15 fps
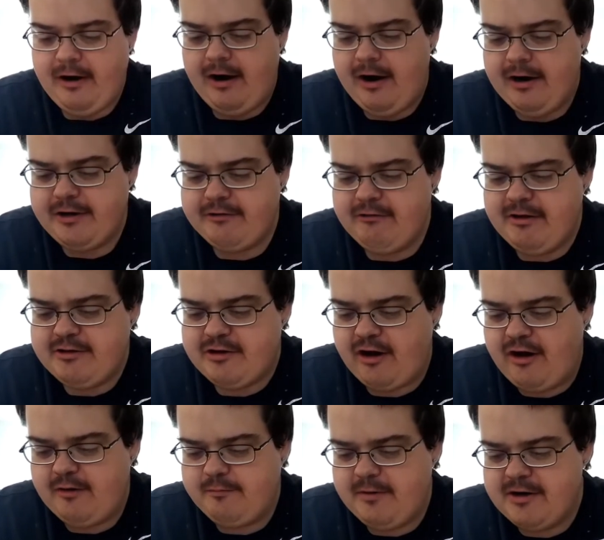Are you a
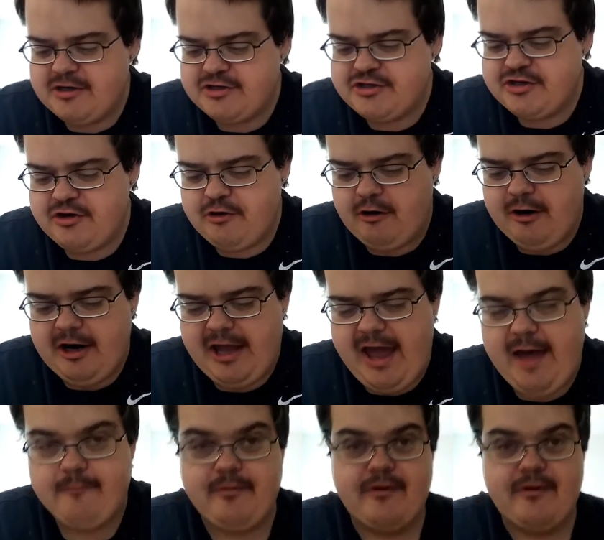dog person or a cat